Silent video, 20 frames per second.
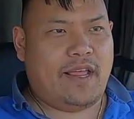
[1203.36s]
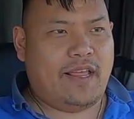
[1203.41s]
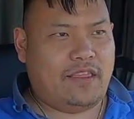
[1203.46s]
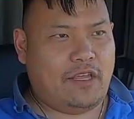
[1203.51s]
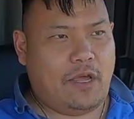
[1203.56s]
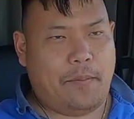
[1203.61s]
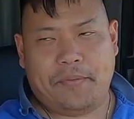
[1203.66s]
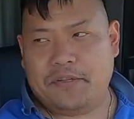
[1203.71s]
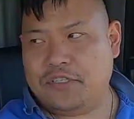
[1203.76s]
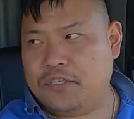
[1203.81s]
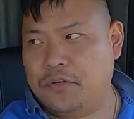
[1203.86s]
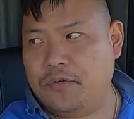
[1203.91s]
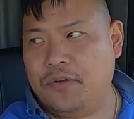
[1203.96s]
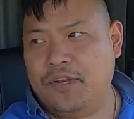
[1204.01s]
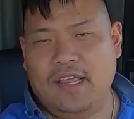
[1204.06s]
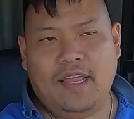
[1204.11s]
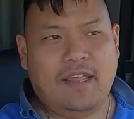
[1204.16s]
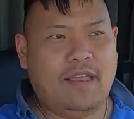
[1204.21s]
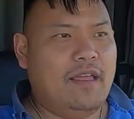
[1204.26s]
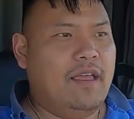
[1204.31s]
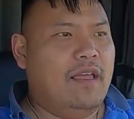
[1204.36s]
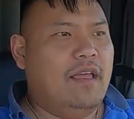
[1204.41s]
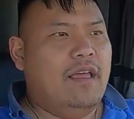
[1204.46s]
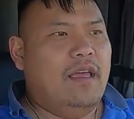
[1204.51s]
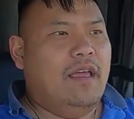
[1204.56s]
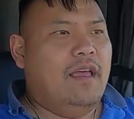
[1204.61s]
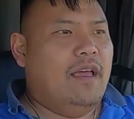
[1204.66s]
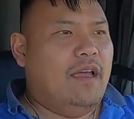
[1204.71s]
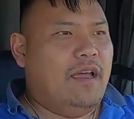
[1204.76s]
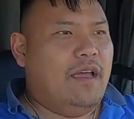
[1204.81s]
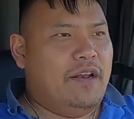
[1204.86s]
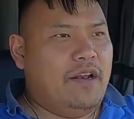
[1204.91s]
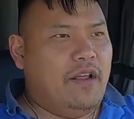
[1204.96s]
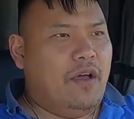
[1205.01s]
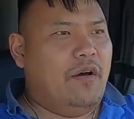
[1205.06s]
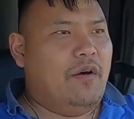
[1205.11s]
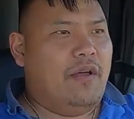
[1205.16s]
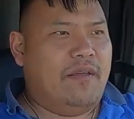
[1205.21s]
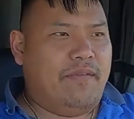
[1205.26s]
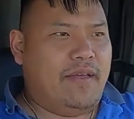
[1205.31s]
get the opportunity. You
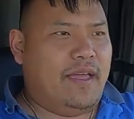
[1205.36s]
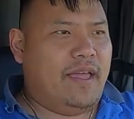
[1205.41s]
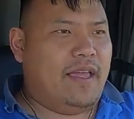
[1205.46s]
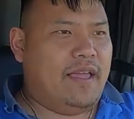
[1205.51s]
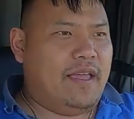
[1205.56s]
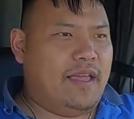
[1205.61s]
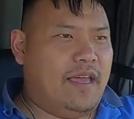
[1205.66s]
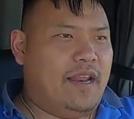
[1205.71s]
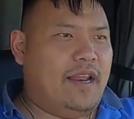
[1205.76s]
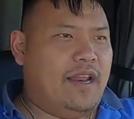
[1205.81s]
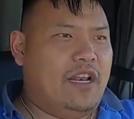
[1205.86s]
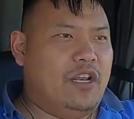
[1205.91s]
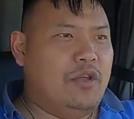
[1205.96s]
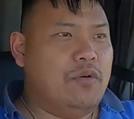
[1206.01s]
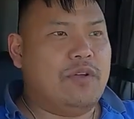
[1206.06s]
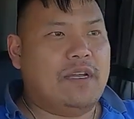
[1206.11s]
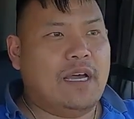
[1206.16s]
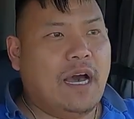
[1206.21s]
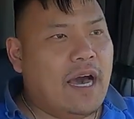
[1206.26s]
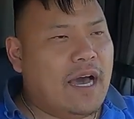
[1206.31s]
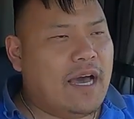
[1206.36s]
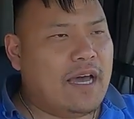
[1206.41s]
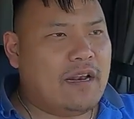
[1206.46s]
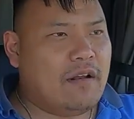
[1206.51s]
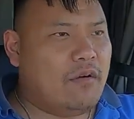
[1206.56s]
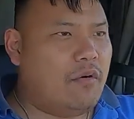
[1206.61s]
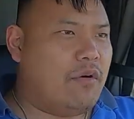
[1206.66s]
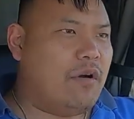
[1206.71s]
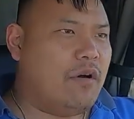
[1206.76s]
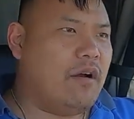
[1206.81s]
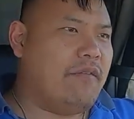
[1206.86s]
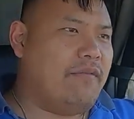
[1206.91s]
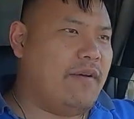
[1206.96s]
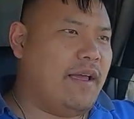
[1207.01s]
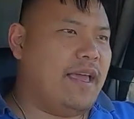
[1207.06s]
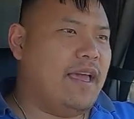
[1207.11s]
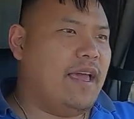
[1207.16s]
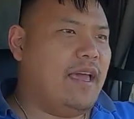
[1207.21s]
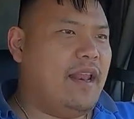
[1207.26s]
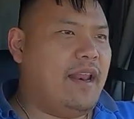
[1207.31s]
know, if I get a new gun, or if
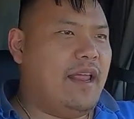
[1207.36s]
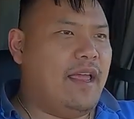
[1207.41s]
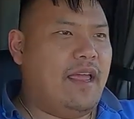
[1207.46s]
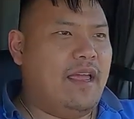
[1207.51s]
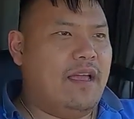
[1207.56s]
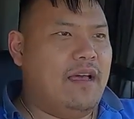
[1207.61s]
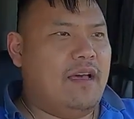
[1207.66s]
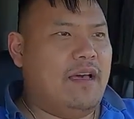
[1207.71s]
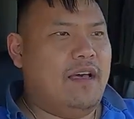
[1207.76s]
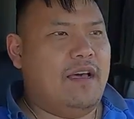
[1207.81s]
I get a